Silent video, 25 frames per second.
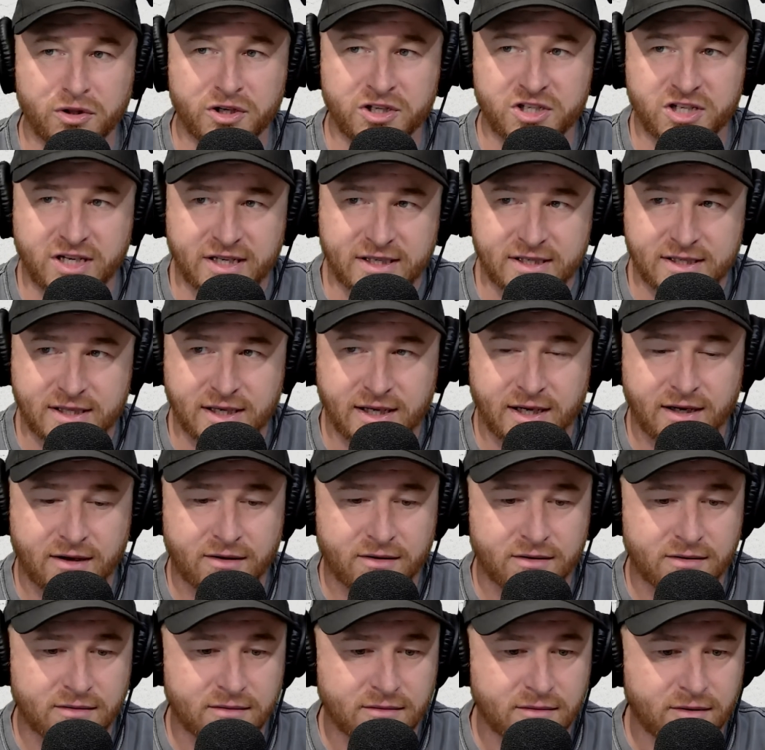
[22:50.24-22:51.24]
the jets there
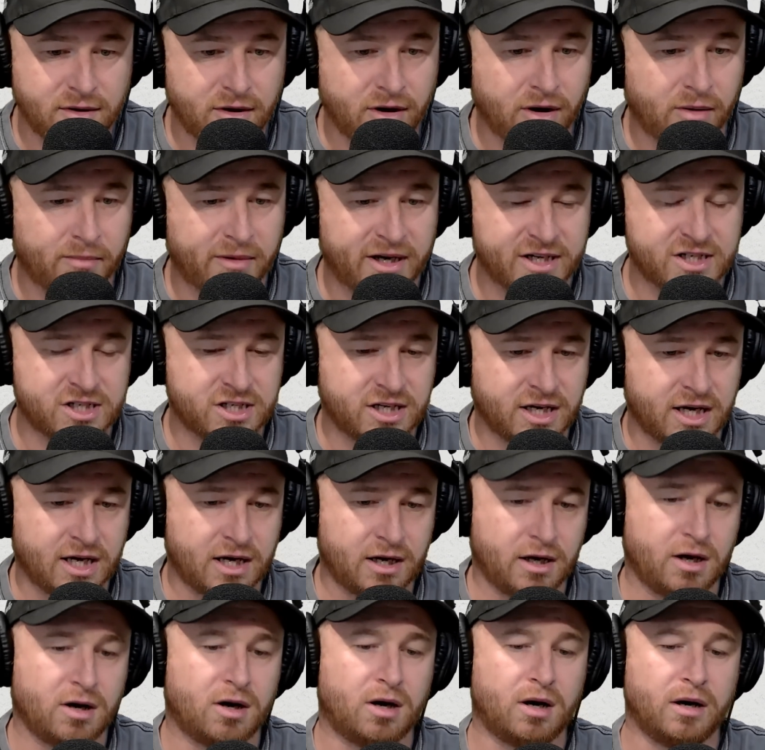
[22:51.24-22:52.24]
and not much to get
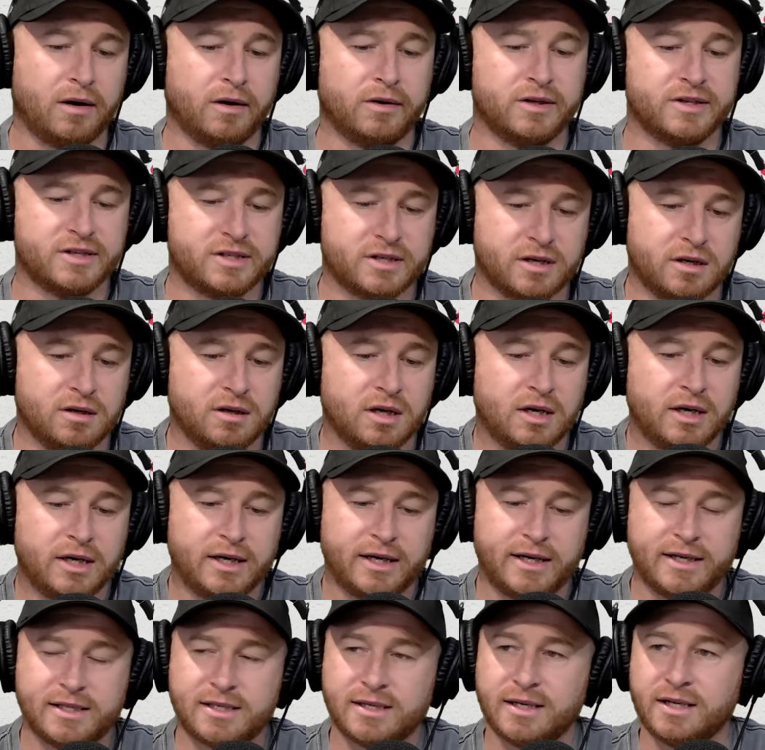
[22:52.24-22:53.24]
a guide on. So
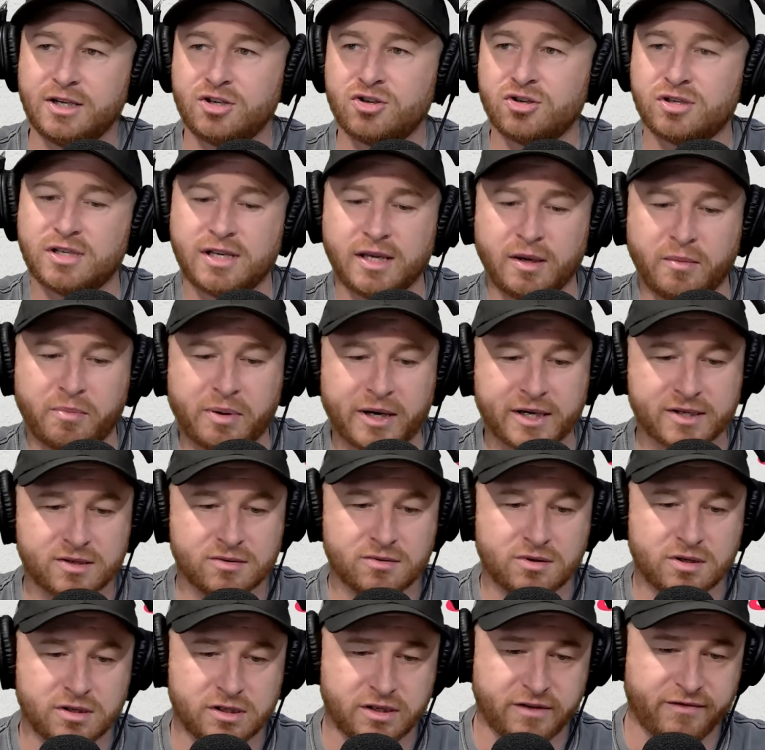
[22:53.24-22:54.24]
it's an interesting
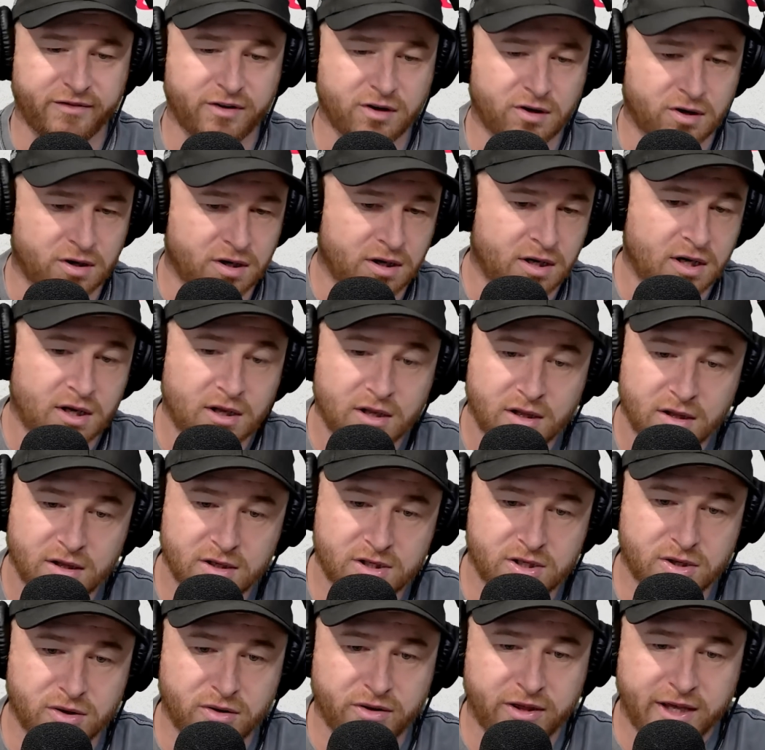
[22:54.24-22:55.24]
puzzle because you've got the
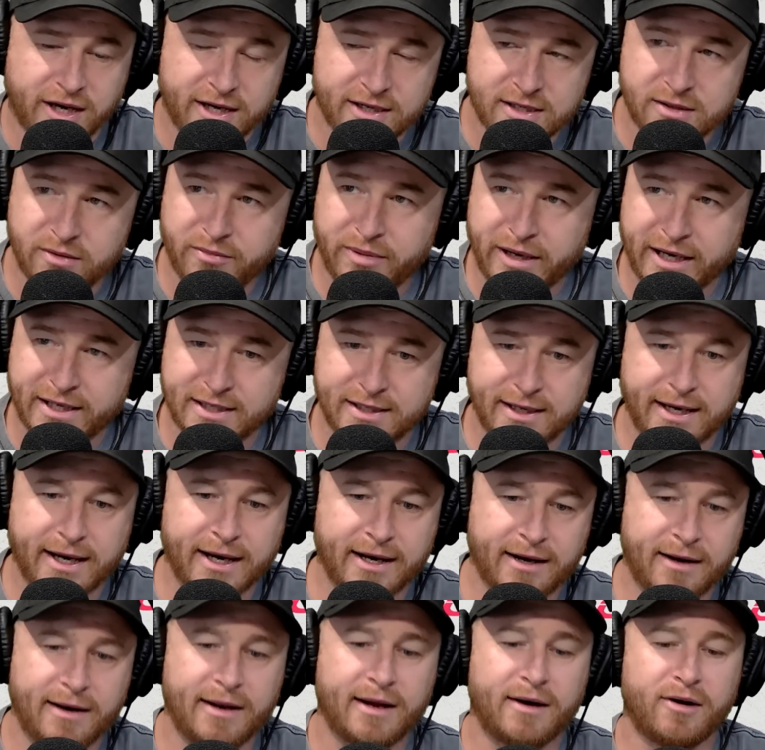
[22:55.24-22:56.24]
2,000 back to
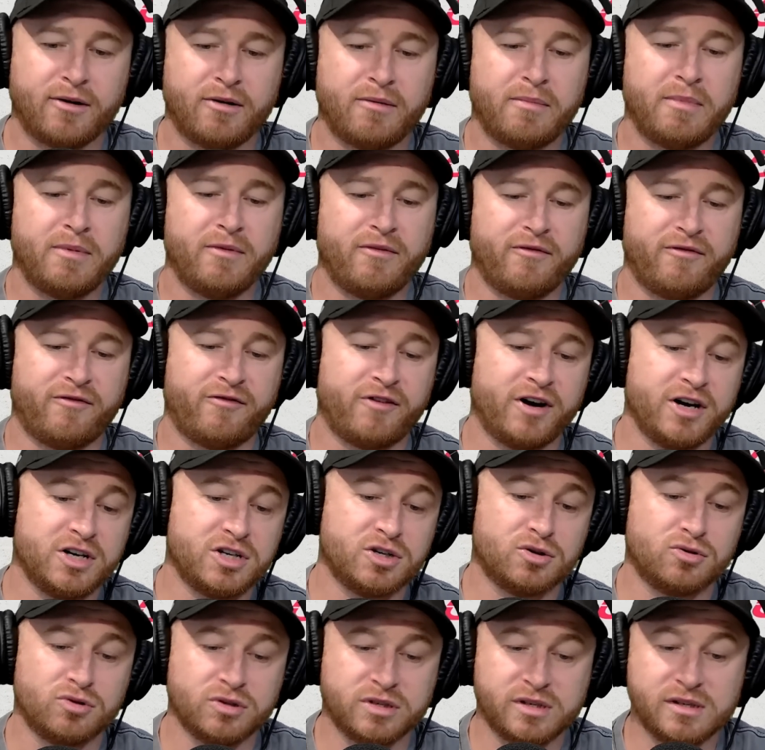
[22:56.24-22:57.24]
1,800 fresh
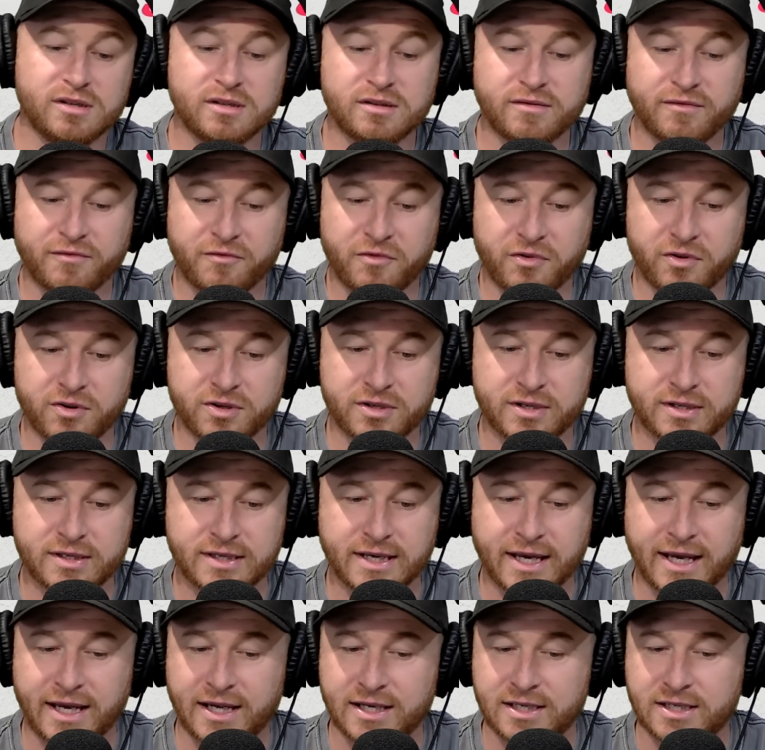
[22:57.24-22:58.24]
horses versus
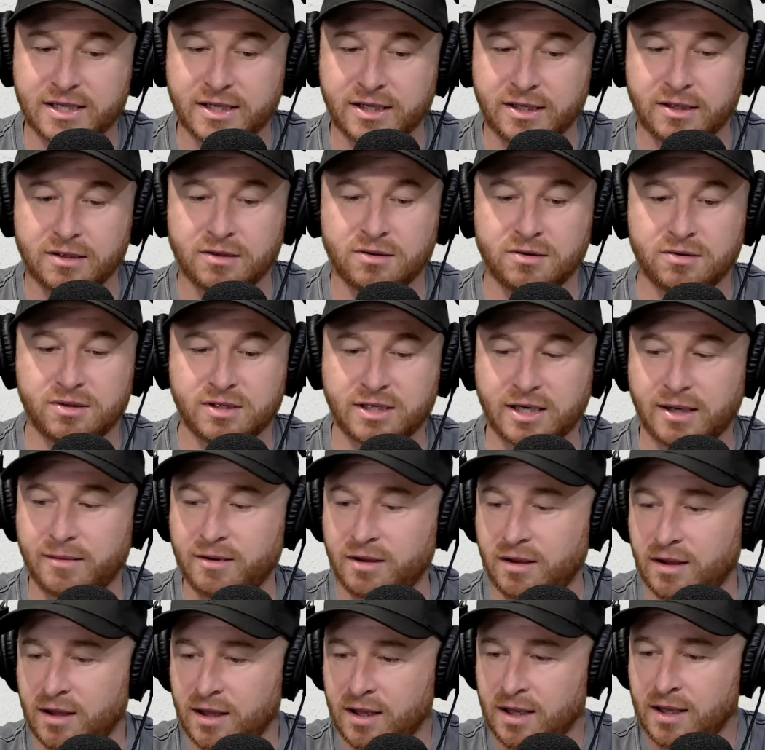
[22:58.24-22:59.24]
Antino, who's
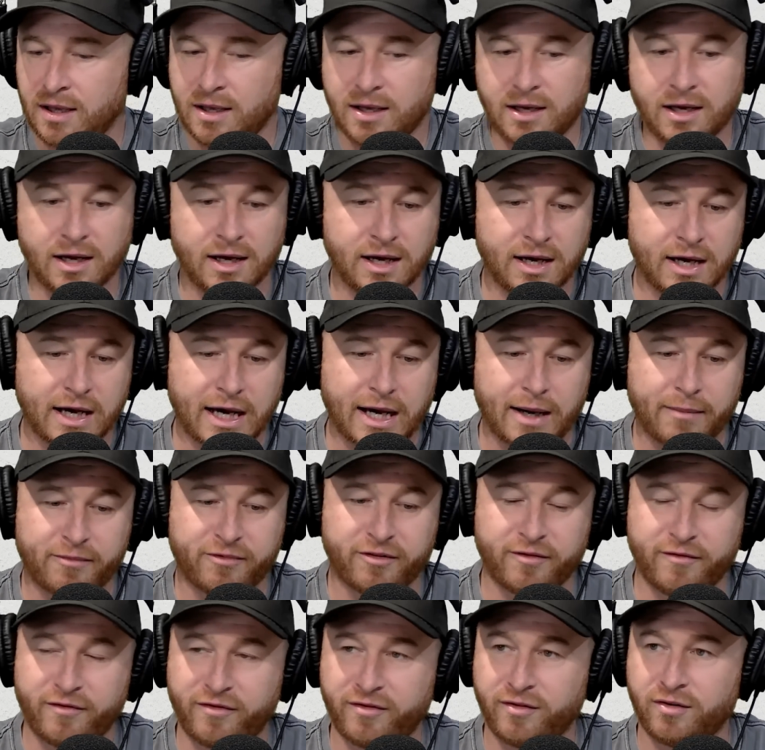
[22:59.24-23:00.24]
coming up
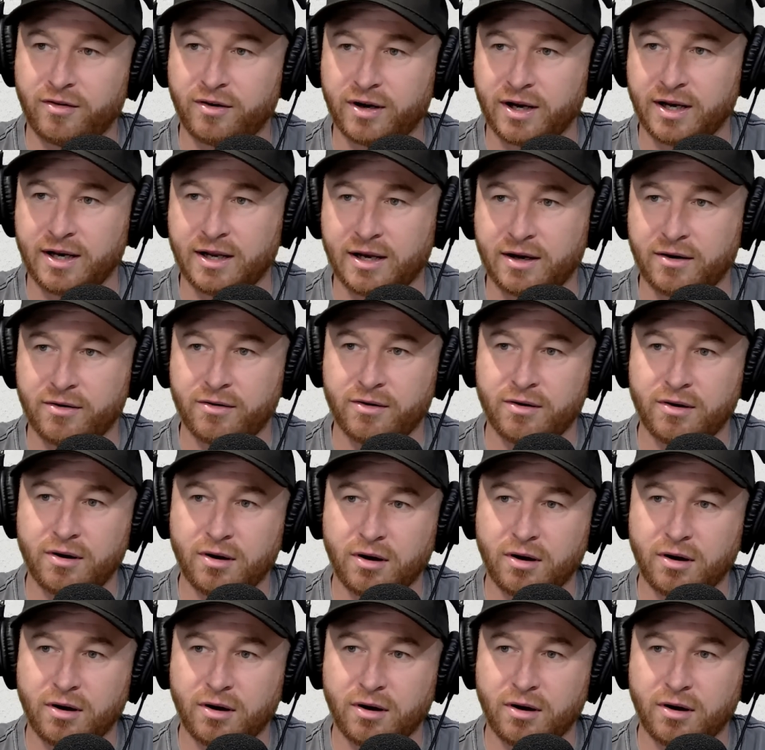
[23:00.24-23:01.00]
from 1,400